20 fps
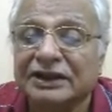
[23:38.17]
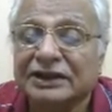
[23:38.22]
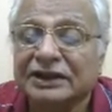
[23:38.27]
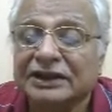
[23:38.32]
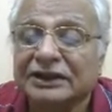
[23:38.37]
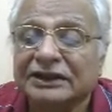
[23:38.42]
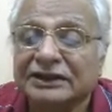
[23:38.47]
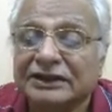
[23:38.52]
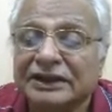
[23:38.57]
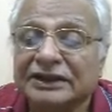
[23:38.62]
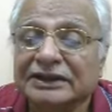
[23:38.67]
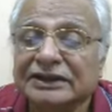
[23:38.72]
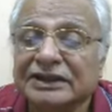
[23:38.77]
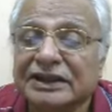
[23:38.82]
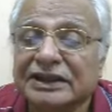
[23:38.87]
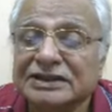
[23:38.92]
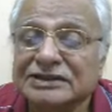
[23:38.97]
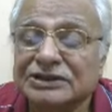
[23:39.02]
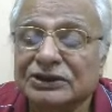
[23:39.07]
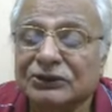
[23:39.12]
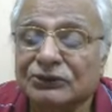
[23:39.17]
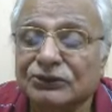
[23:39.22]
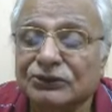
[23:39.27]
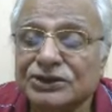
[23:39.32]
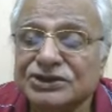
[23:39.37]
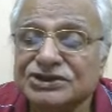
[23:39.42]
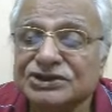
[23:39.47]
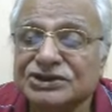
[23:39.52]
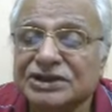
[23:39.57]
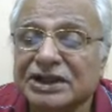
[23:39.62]
Then there is a
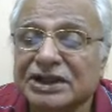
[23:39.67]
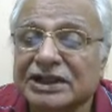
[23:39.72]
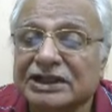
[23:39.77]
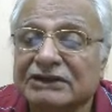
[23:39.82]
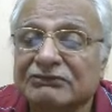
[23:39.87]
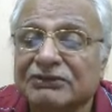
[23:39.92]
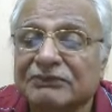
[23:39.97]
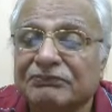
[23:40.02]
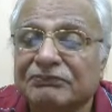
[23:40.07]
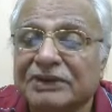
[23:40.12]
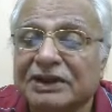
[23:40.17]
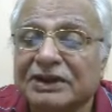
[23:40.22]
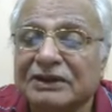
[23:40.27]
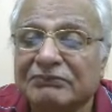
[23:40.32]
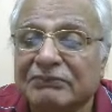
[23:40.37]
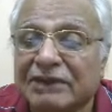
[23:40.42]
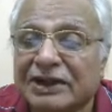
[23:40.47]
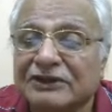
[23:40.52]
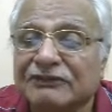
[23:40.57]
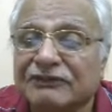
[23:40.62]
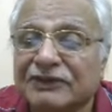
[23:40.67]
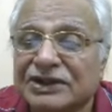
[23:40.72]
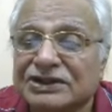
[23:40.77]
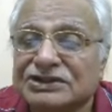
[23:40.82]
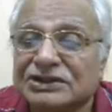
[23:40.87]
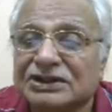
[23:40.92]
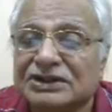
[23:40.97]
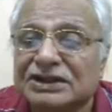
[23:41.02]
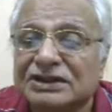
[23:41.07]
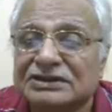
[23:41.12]
original equipment
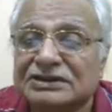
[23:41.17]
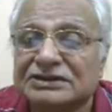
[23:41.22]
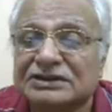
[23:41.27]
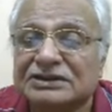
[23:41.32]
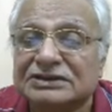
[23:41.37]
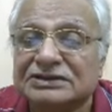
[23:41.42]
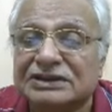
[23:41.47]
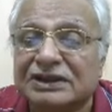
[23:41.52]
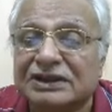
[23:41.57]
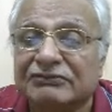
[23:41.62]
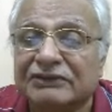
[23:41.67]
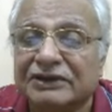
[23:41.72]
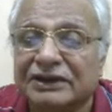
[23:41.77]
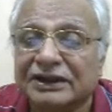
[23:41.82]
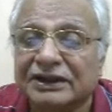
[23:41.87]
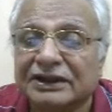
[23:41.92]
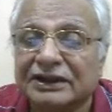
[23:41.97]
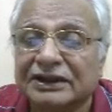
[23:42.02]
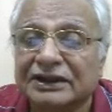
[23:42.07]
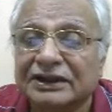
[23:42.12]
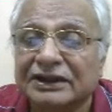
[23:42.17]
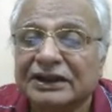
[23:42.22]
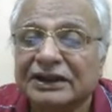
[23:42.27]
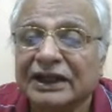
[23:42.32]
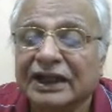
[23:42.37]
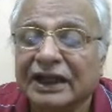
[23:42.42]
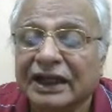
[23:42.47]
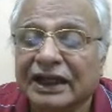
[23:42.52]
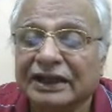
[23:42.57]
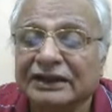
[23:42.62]
manufacturer's surveyor,
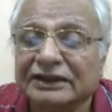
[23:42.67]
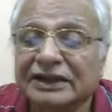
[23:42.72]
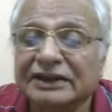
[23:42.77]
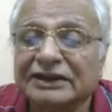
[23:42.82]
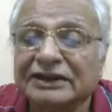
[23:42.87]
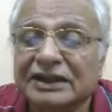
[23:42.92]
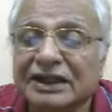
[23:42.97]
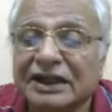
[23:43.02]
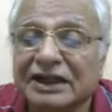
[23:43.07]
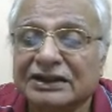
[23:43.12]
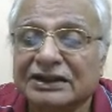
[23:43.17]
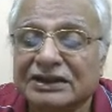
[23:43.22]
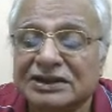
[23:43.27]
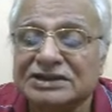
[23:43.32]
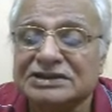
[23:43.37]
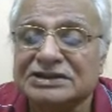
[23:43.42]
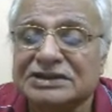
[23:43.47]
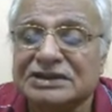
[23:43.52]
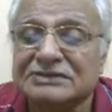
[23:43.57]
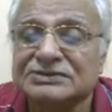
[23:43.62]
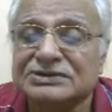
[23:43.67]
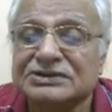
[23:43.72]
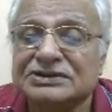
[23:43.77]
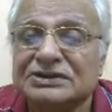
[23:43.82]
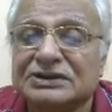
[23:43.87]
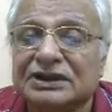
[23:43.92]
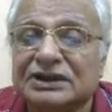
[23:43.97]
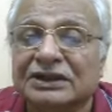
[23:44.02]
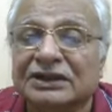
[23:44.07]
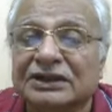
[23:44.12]
and then there are customs
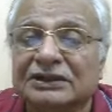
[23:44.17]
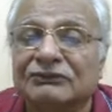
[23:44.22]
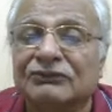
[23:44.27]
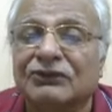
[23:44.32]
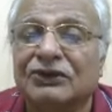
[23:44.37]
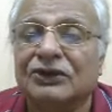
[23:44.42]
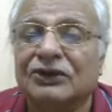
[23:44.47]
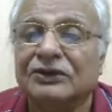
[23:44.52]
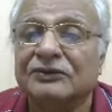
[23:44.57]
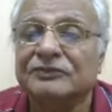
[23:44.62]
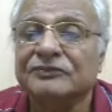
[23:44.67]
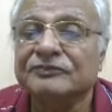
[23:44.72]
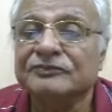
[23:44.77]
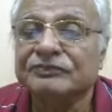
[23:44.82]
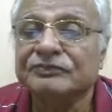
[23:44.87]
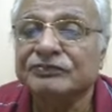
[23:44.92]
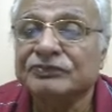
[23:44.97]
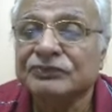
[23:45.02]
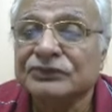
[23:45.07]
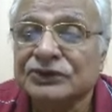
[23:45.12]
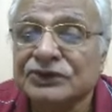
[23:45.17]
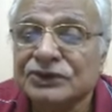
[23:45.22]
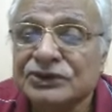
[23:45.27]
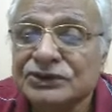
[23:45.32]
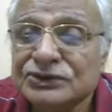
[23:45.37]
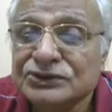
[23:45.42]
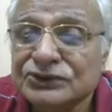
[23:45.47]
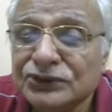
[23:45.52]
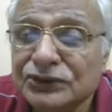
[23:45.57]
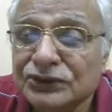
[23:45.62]
involved.
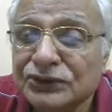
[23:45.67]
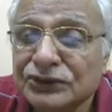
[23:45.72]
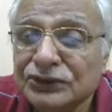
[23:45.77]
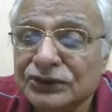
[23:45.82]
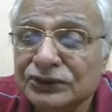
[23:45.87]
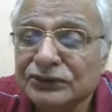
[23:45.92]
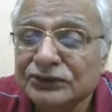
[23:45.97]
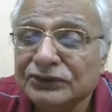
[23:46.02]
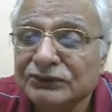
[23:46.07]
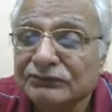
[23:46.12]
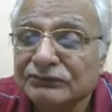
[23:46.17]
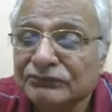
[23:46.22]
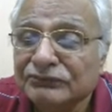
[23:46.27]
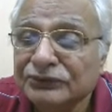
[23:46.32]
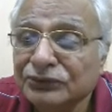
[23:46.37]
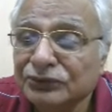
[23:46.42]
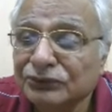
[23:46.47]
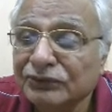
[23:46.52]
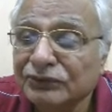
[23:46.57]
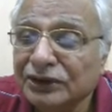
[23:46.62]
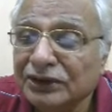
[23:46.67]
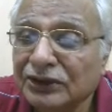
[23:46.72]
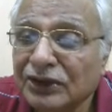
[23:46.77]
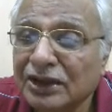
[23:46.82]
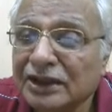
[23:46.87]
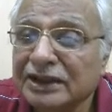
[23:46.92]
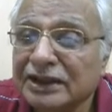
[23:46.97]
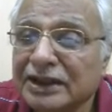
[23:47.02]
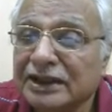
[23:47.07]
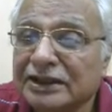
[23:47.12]
So you will
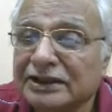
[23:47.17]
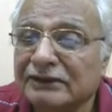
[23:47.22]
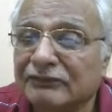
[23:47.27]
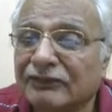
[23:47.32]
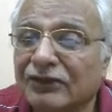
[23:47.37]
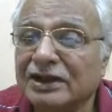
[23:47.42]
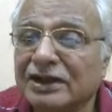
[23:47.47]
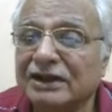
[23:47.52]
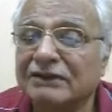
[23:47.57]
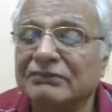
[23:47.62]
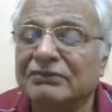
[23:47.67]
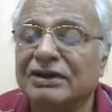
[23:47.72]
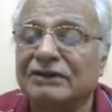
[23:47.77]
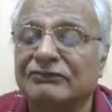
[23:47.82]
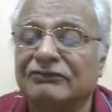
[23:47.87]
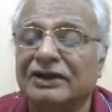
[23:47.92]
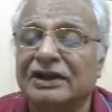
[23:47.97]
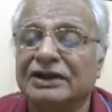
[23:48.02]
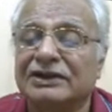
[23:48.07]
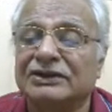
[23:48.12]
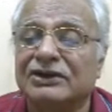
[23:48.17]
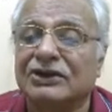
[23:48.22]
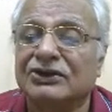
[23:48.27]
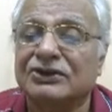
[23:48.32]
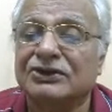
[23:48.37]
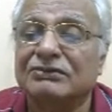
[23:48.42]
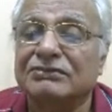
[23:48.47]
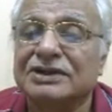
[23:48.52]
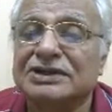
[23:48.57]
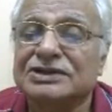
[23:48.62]
not get the what
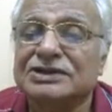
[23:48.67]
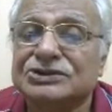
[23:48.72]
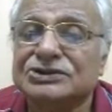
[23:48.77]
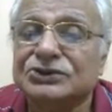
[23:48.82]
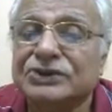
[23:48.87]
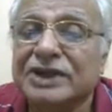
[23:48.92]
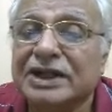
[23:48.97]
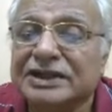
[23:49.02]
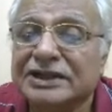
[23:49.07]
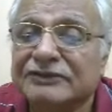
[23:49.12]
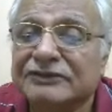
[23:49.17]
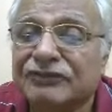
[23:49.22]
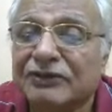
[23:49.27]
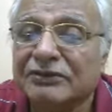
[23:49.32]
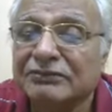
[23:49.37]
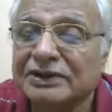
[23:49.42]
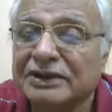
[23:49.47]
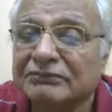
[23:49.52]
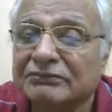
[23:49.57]
documents you get it from them,